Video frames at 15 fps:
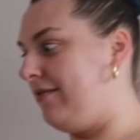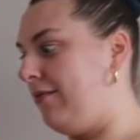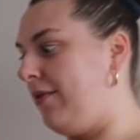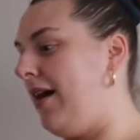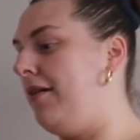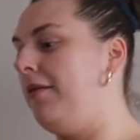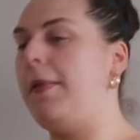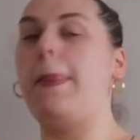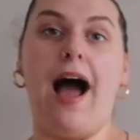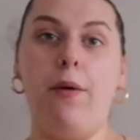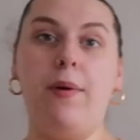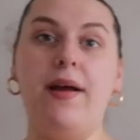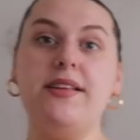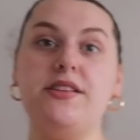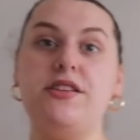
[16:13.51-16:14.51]
Well, I
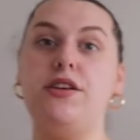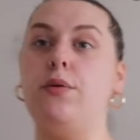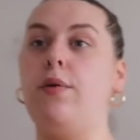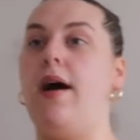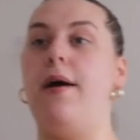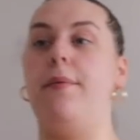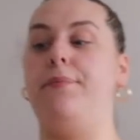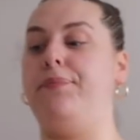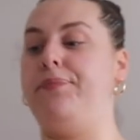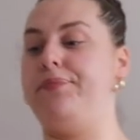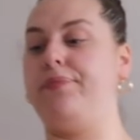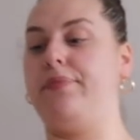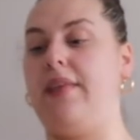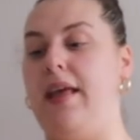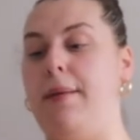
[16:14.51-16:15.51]
went to
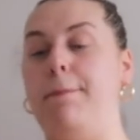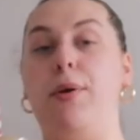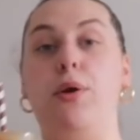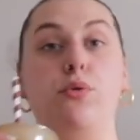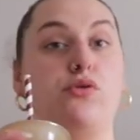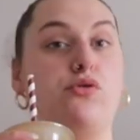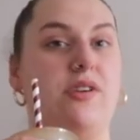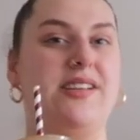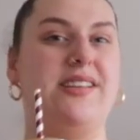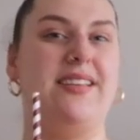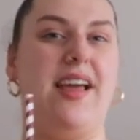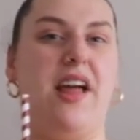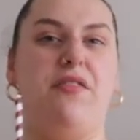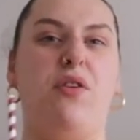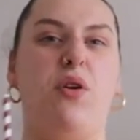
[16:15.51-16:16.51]
Boots
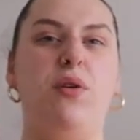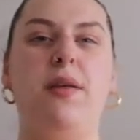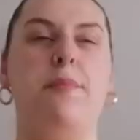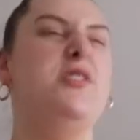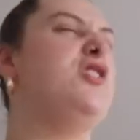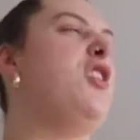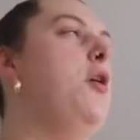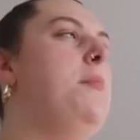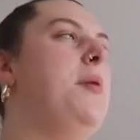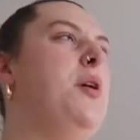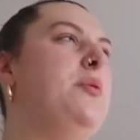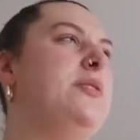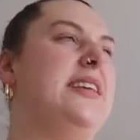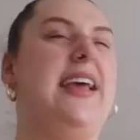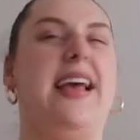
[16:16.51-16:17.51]
recently and I thought, well, let me just go to
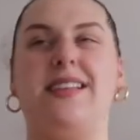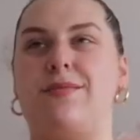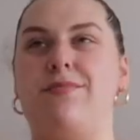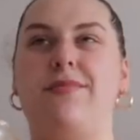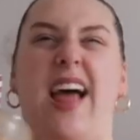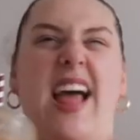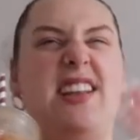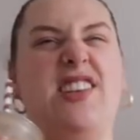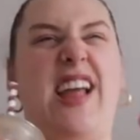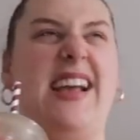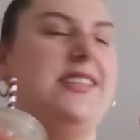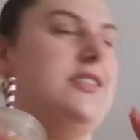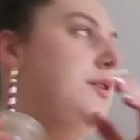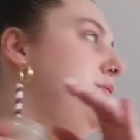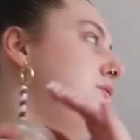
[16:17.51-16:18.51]
Boots and get some
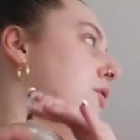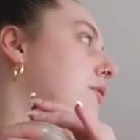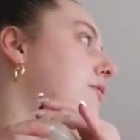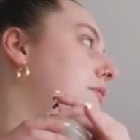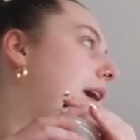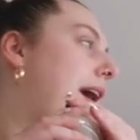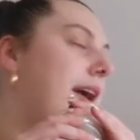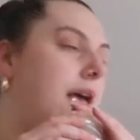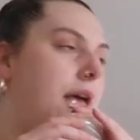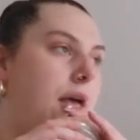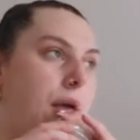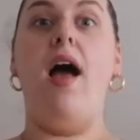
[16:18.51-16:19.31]
nice new stuff, right?